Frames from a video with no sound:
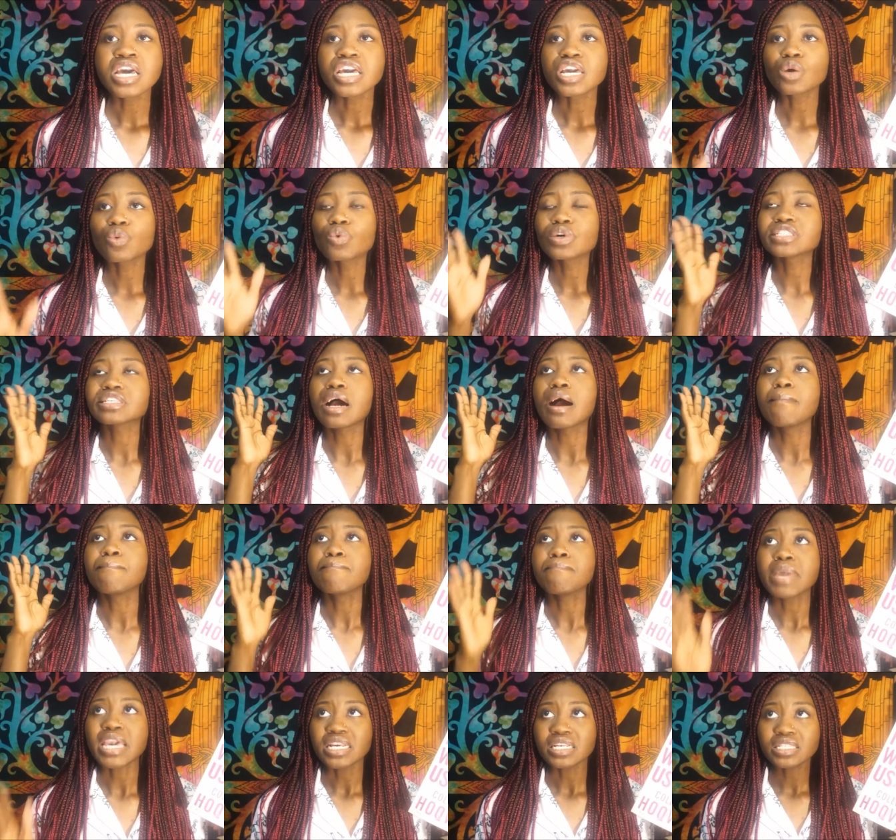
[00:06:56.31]
It was
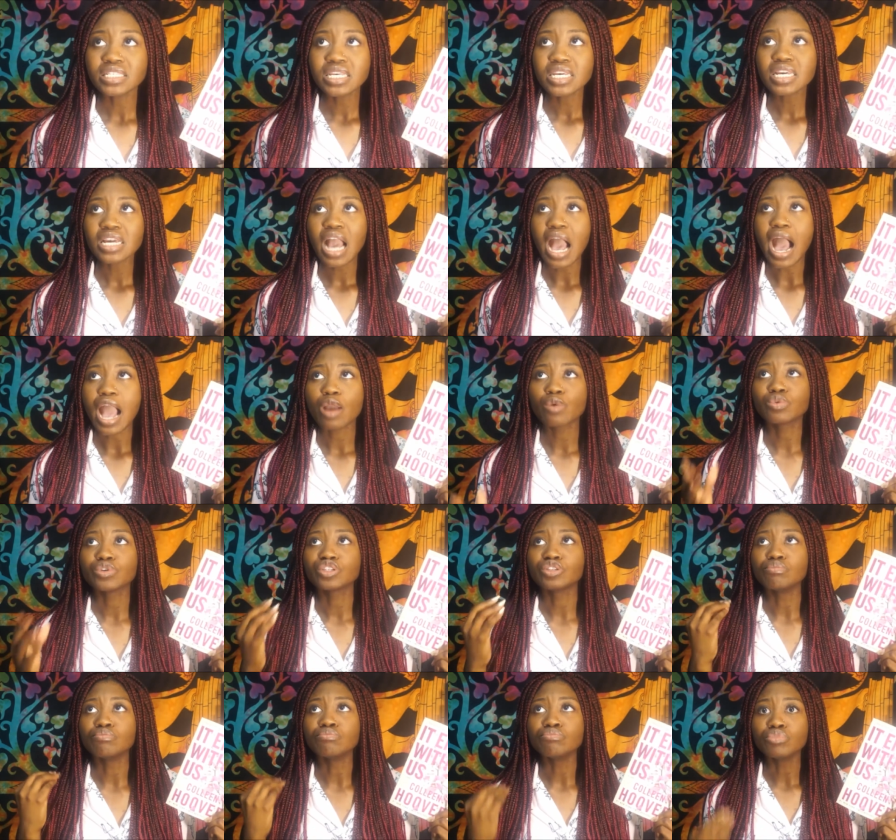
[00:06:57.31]
amazing. I
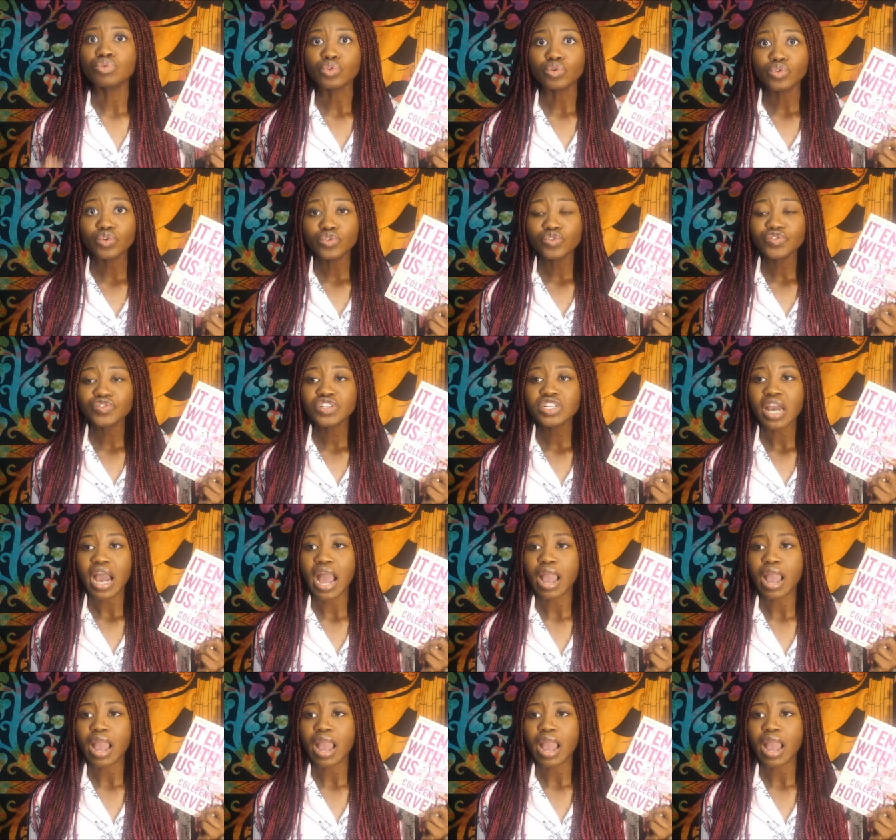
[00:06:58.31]
was moved.